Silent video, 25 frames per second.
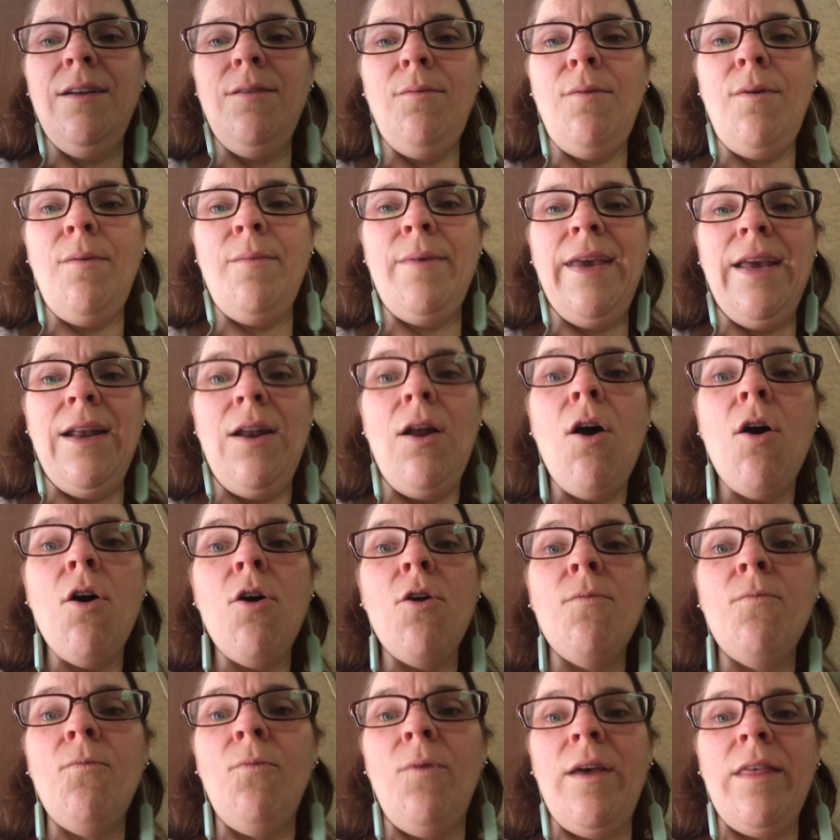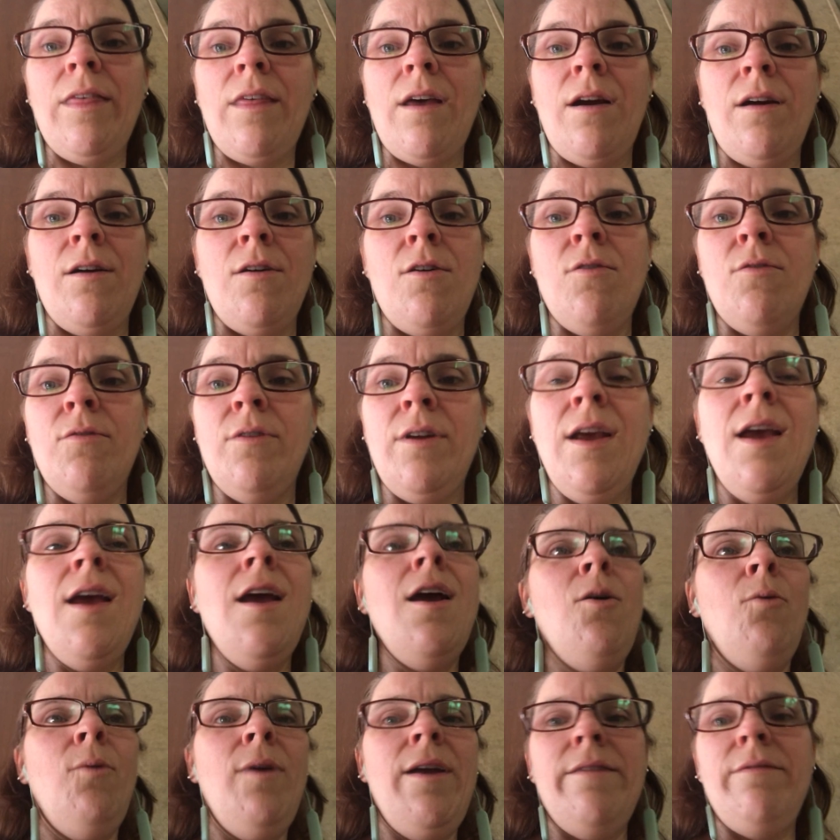when we get home with our own.
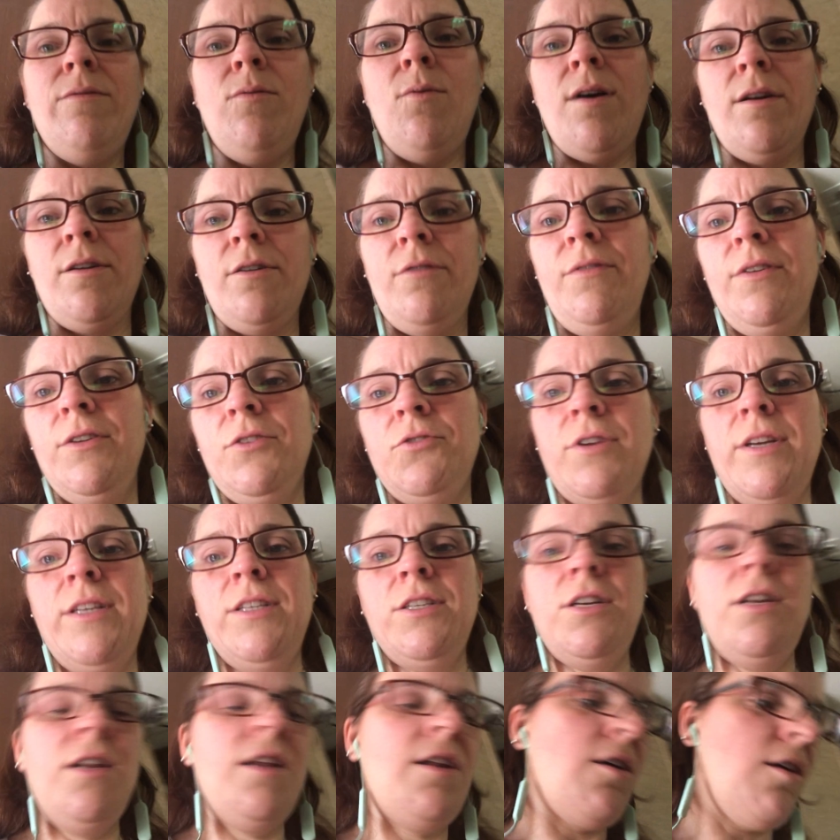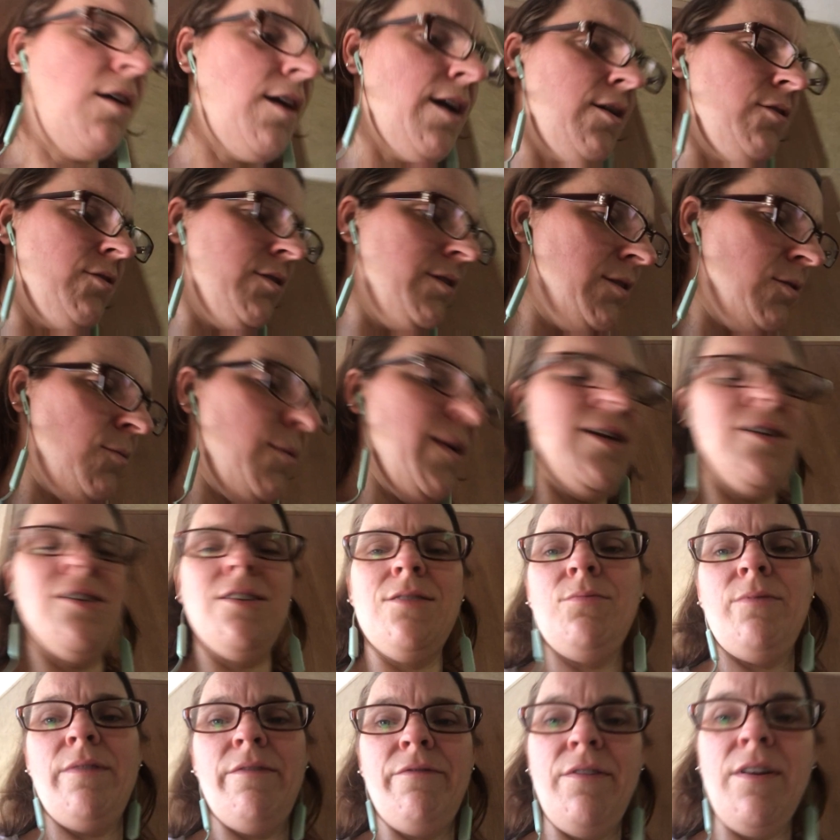We have a water filtration in our house, so we can
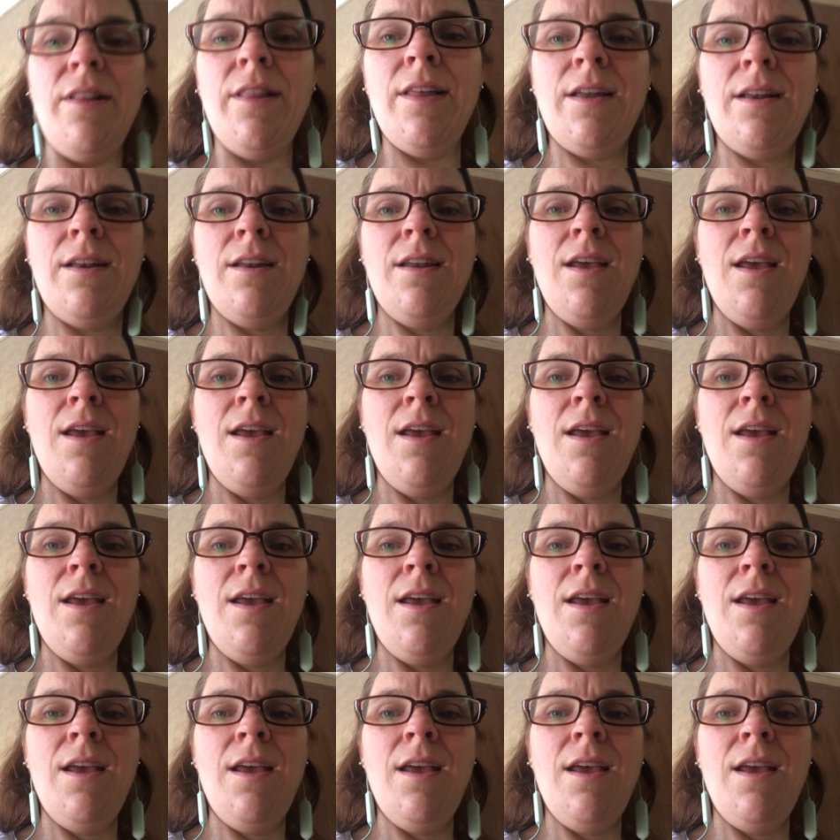just refill it